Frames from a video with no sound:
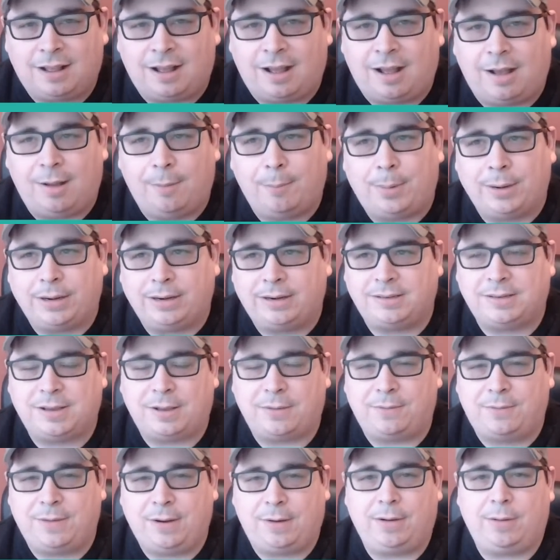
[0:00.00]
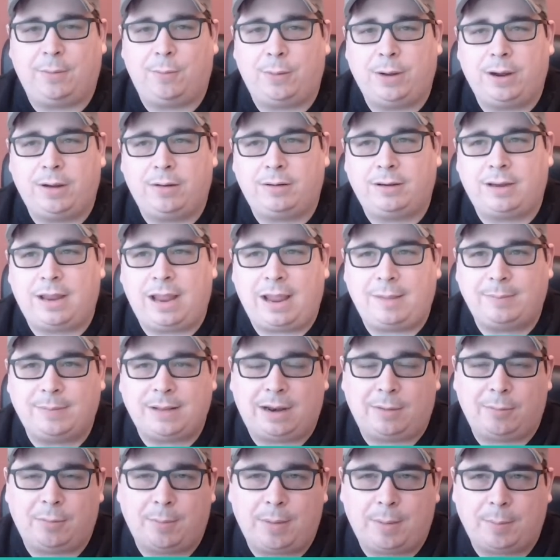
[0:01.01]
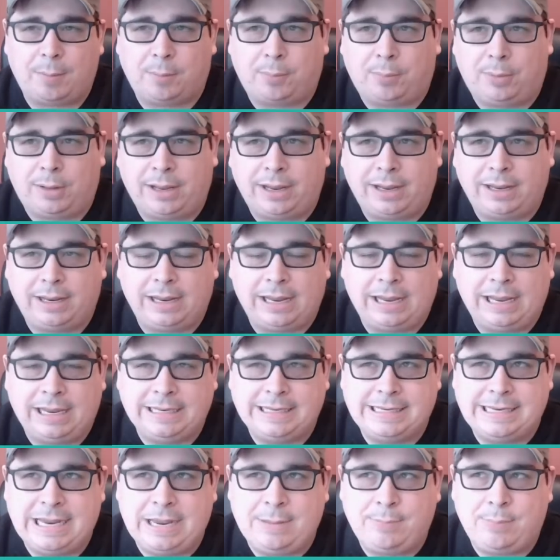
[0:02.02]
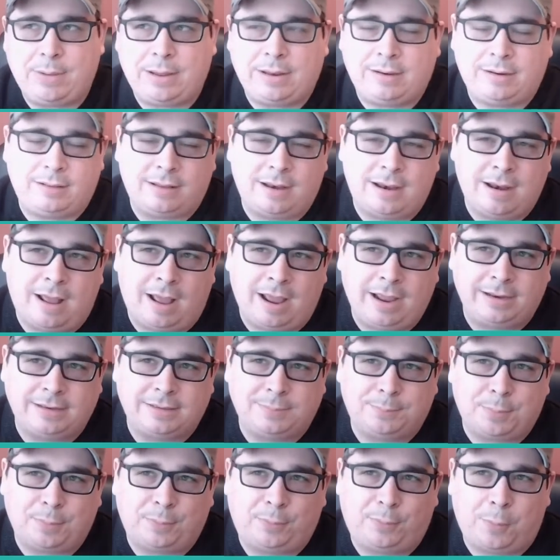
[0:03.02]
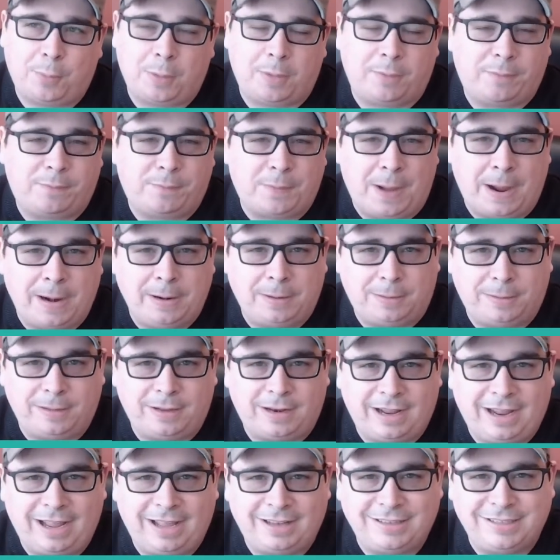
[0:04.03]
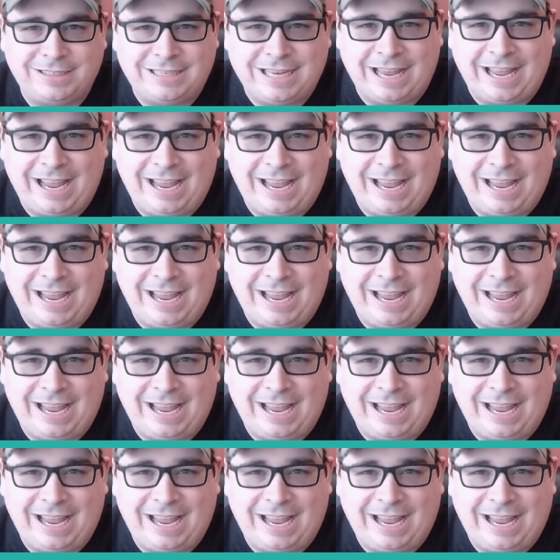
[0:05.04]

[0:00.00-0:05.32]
Uh, but it is a very weird game that I remember playing deep into the night before a final that I had to